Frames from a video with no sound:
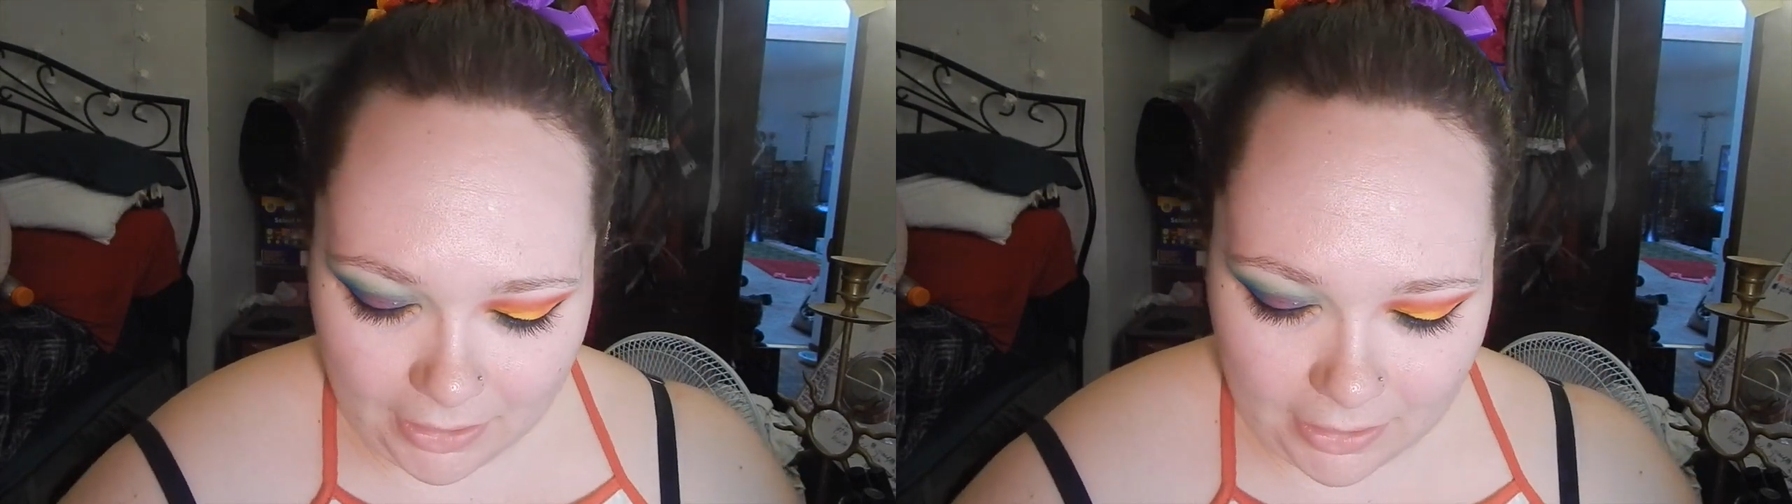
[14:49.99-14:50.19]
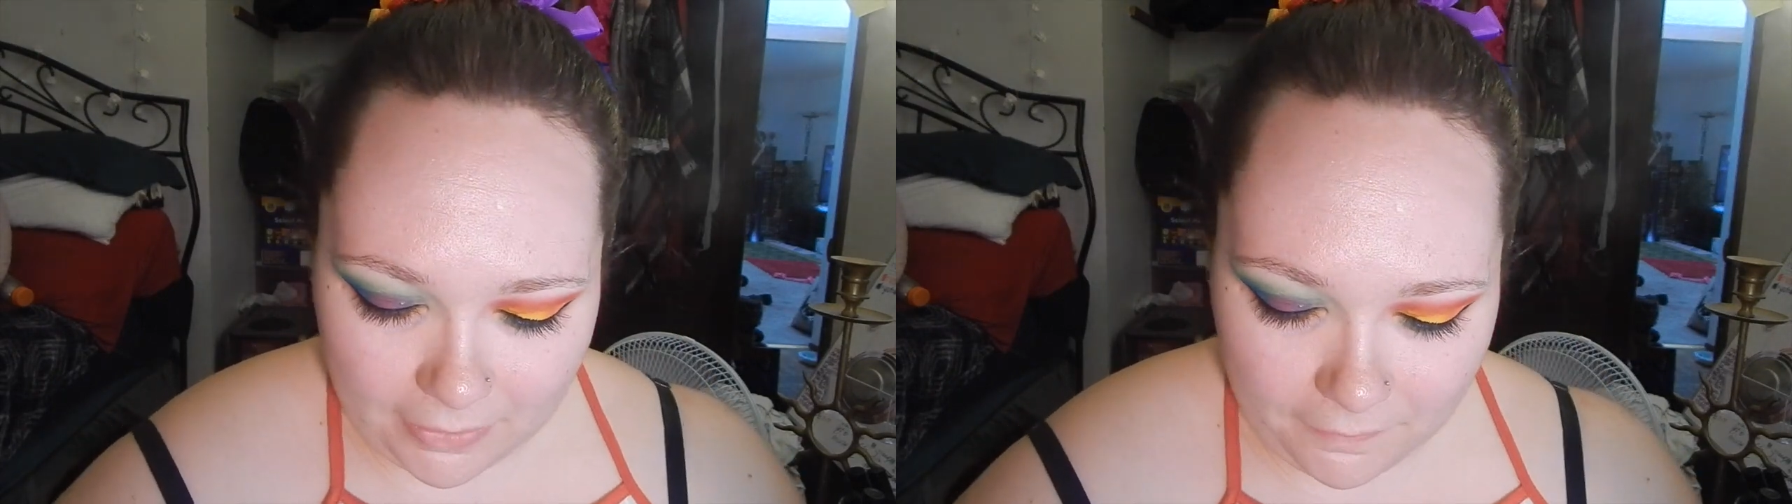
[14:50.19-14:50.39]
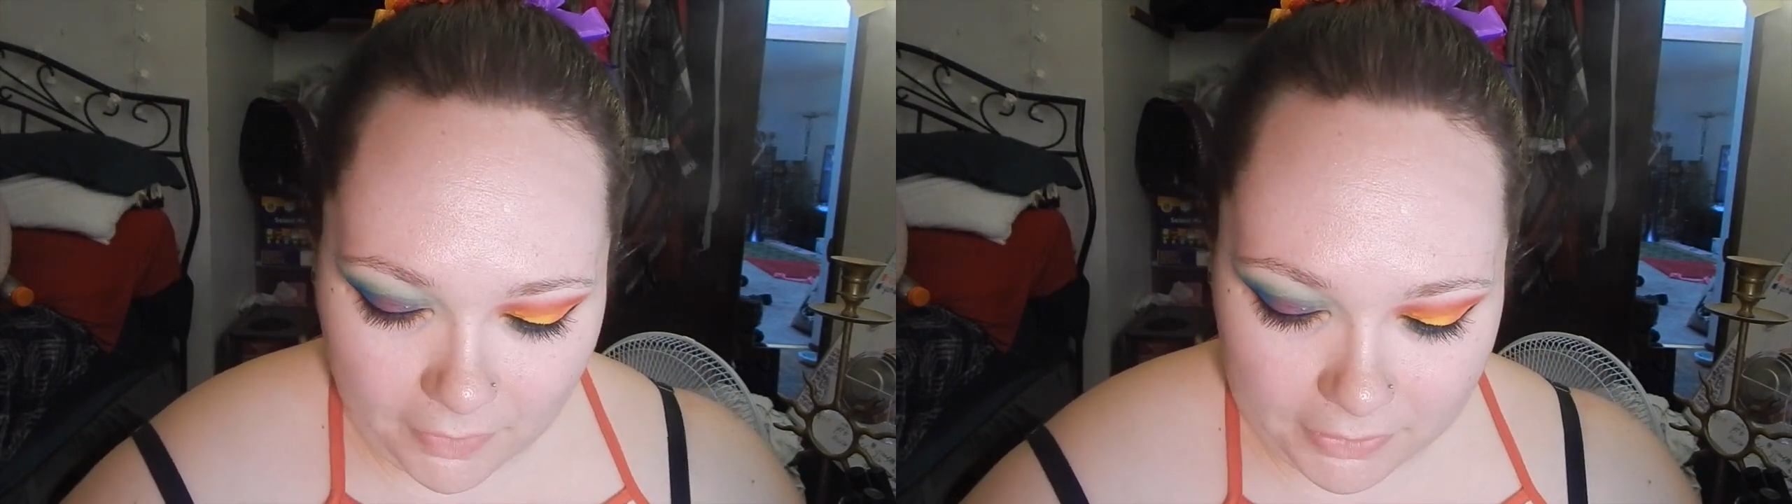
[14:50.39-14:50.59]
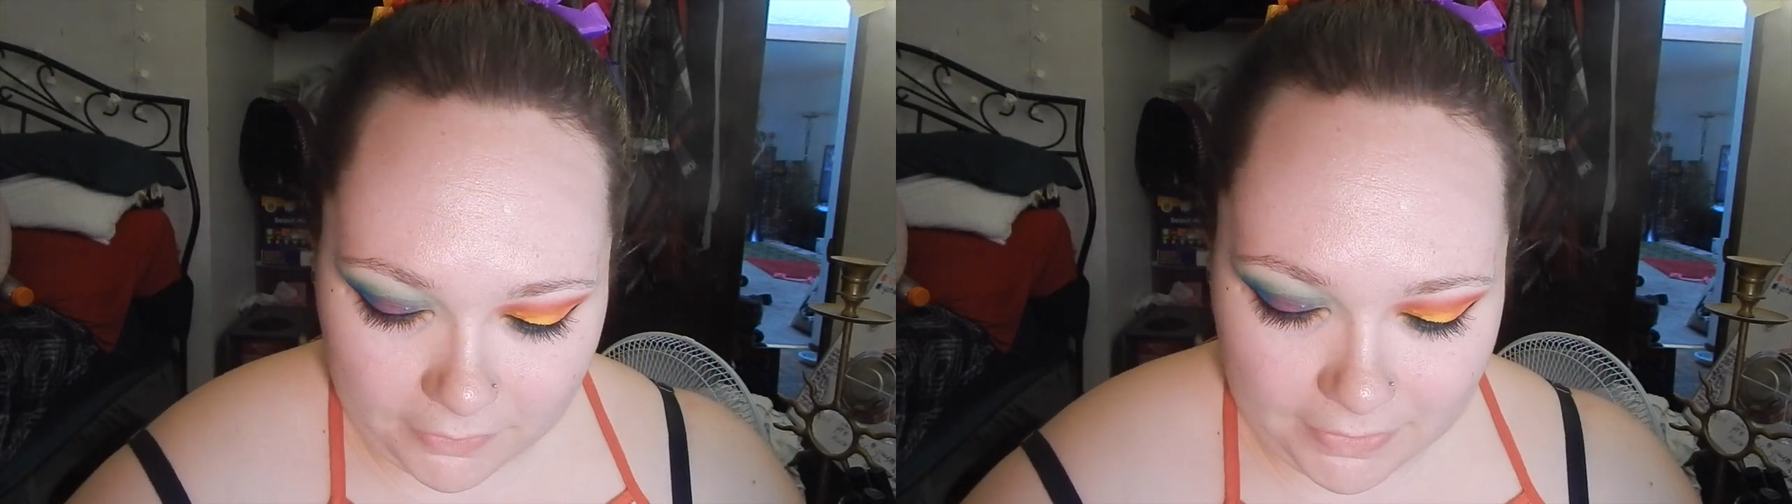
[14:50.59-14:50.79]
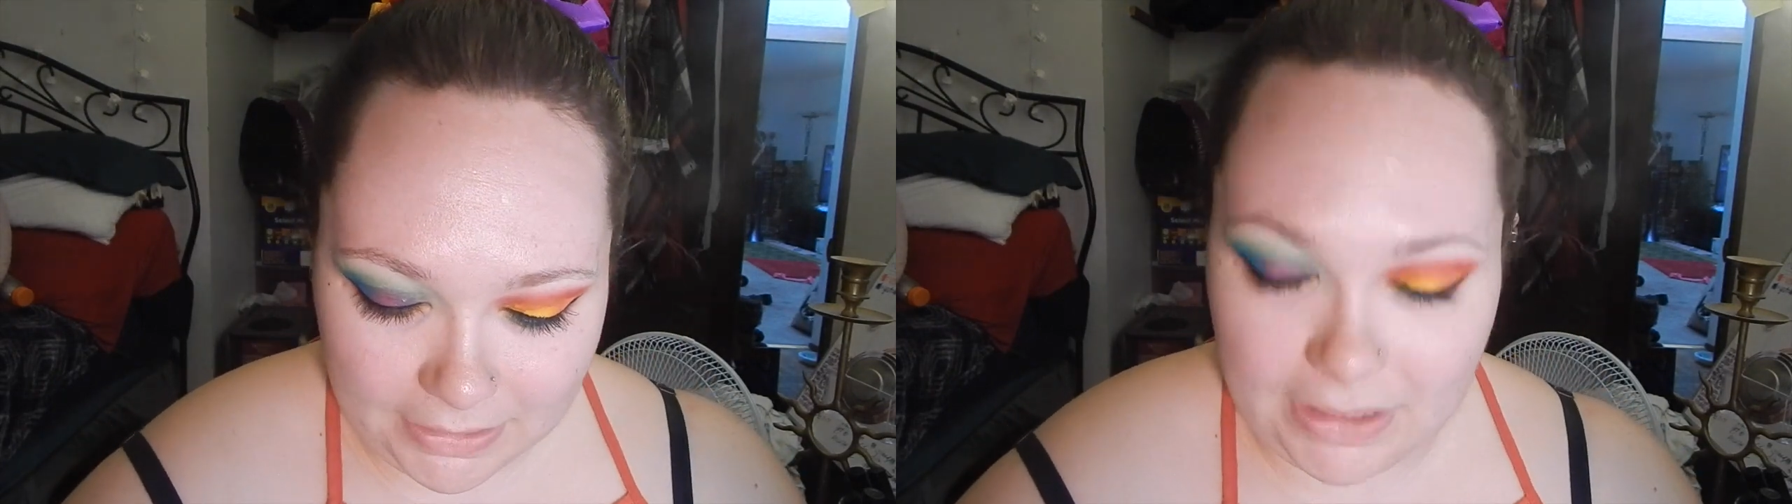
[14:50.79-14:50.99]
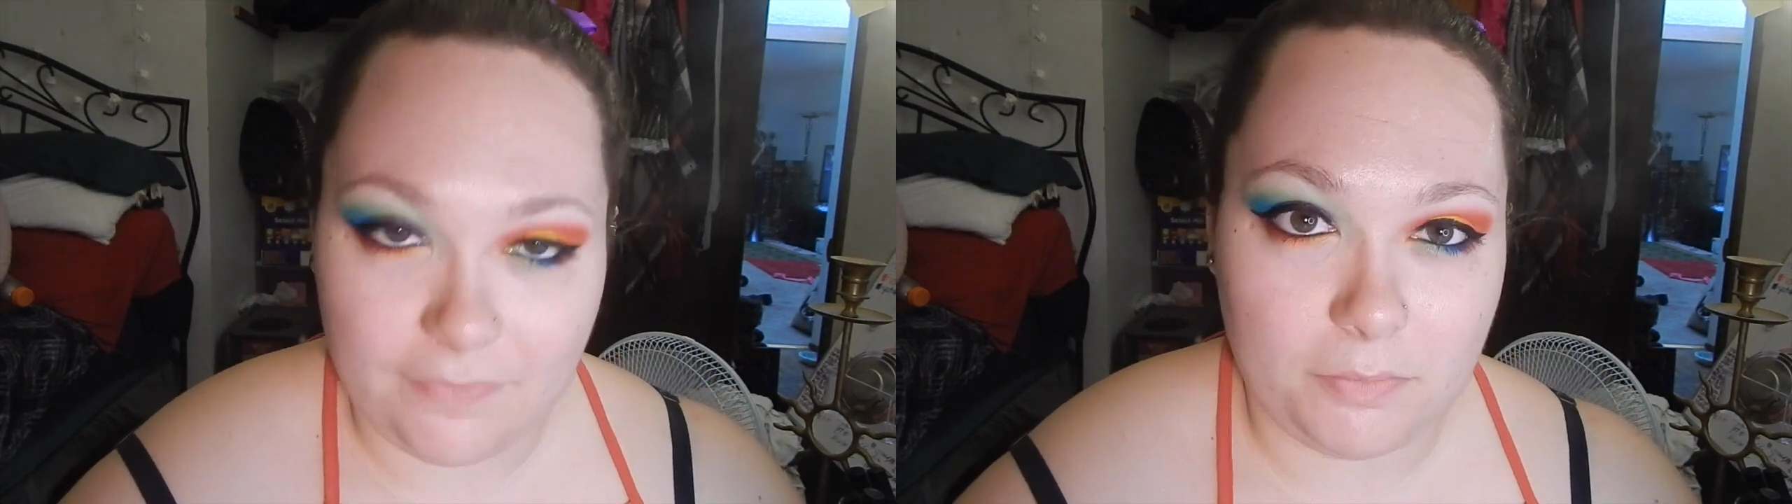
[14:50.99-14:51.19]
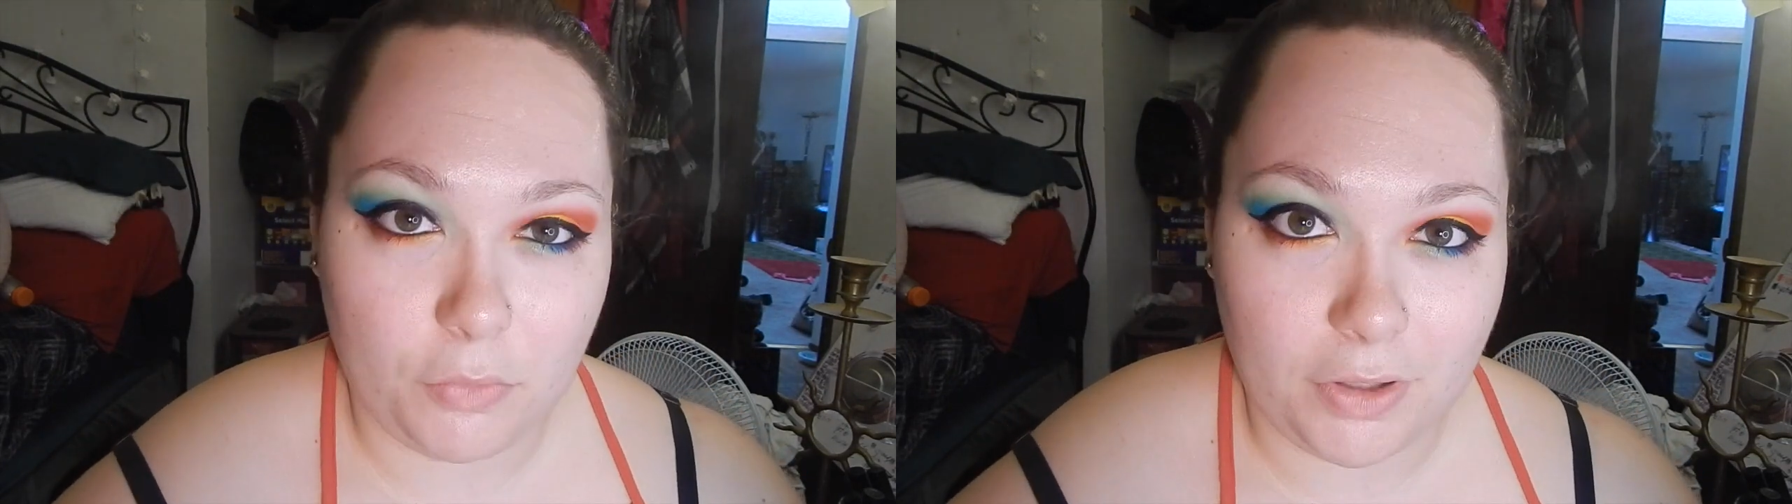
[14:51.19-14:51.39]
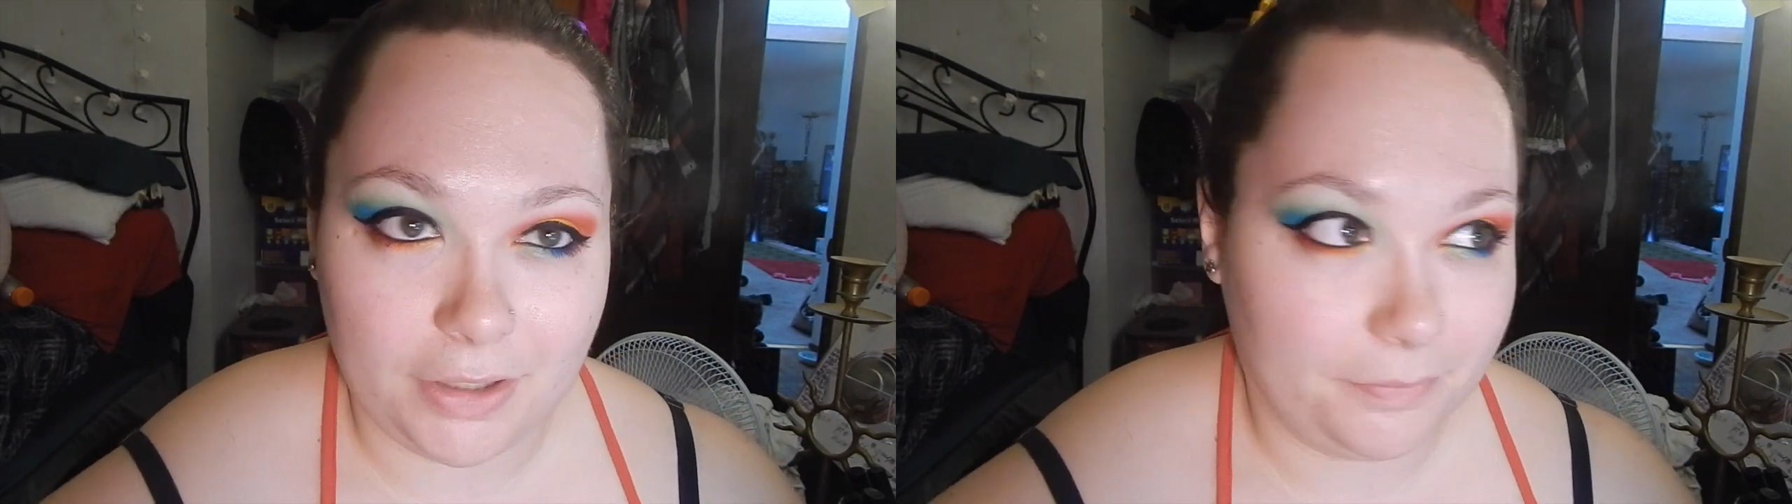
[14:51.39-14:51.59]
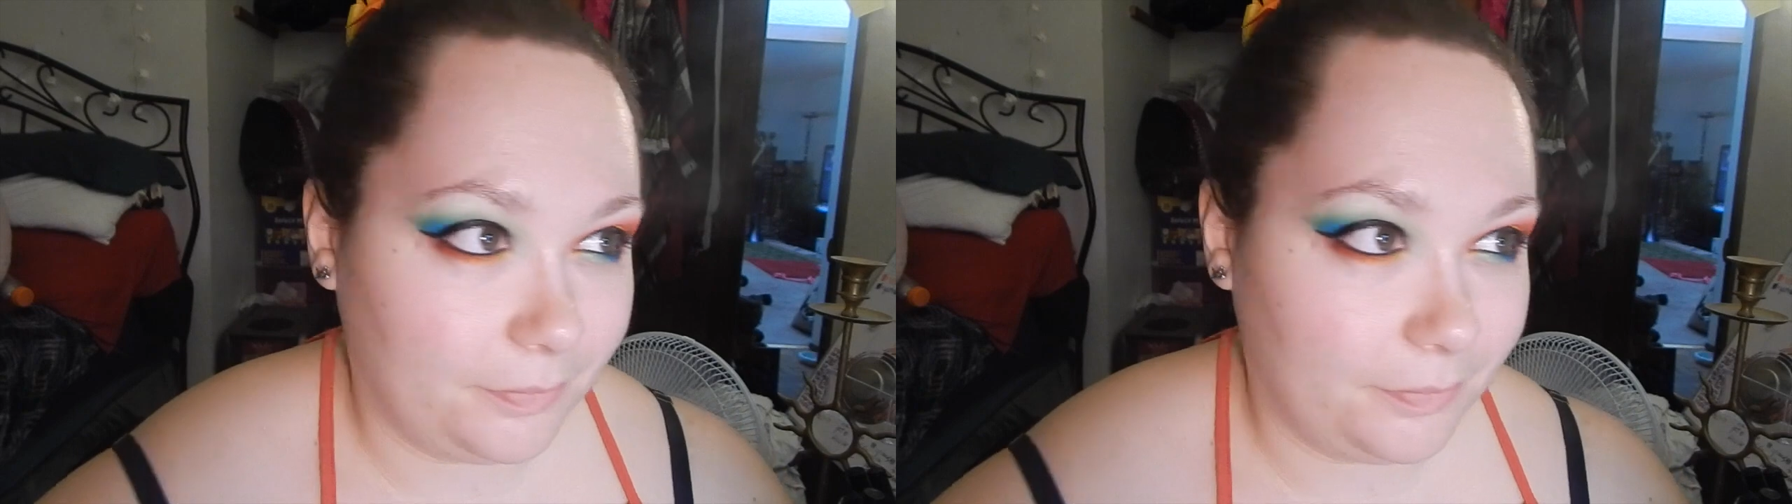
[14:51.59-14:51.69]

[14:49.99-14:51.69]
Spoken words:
fall in love with it even more.